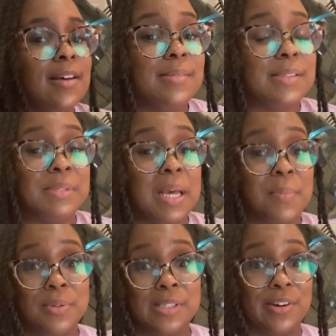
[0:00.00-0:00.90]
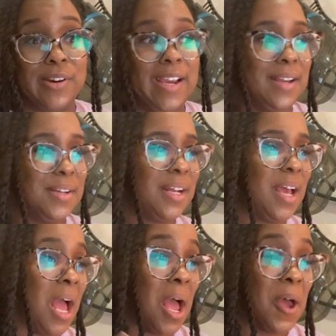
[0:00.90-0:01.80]
September was great,
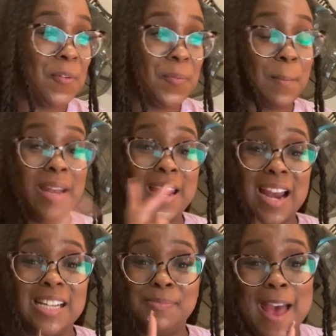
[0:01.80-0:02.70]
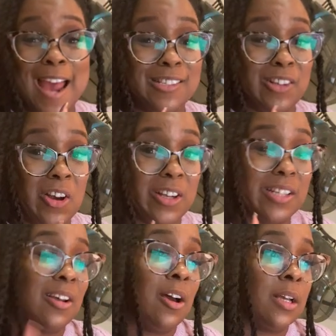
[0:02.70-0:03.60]
but not as bad as
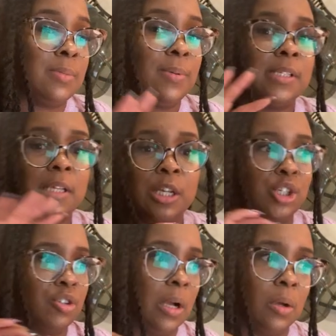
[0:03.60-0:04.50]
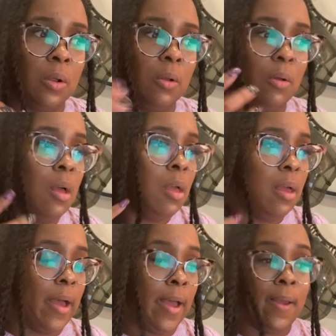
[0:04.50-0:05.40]
August. August was a struggle.
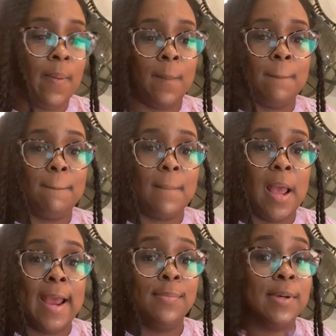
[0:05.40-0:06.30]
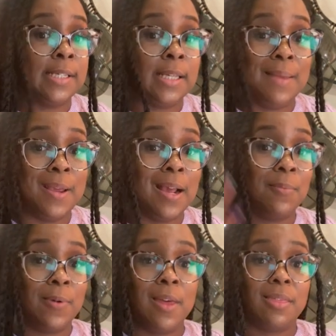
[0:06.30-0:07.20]
I wasn't keeping
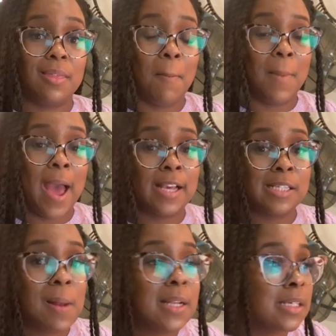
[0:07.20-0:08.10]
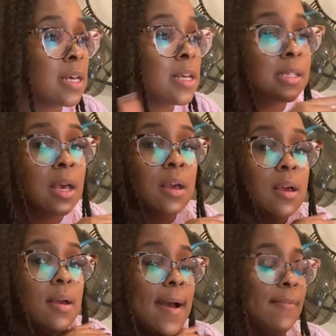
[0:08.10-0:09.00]
up with my expenses.
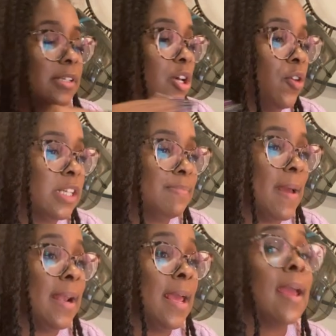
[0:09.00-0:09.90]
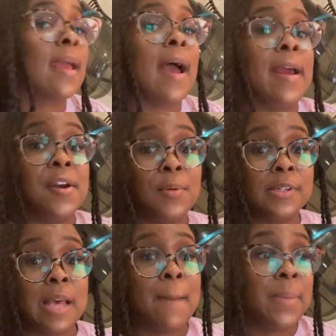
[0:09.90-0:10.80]
I was overspending. I know
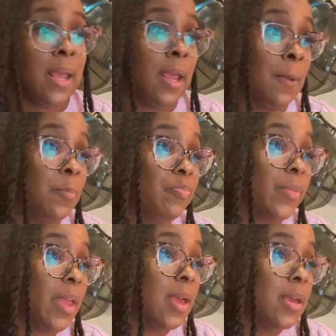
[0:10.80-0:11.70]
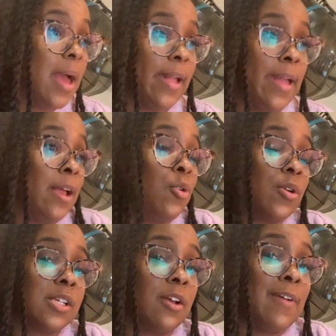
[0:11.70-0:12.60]
what's happening. It can
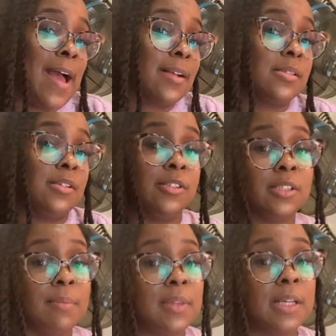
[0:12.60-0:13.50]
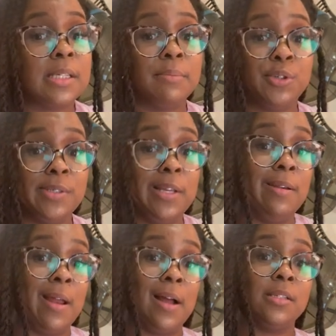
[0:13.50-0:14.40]
course correct. There's some things I'm
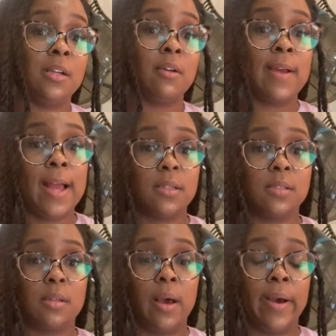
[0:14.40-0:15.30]
choosing not to correct,